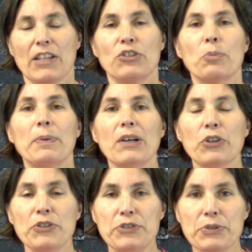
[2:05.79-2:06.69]
You'll be able
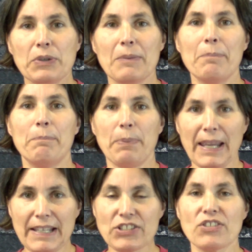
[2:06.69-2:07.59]
to do it
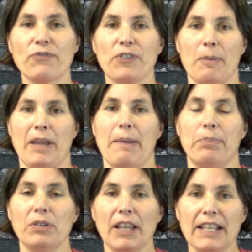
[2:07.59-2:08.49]
based from a
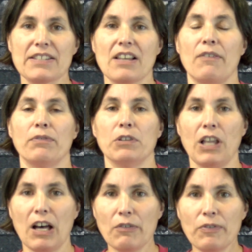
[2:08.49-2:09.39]
place of
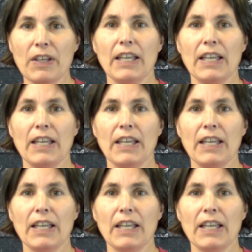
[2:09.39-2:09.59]
love,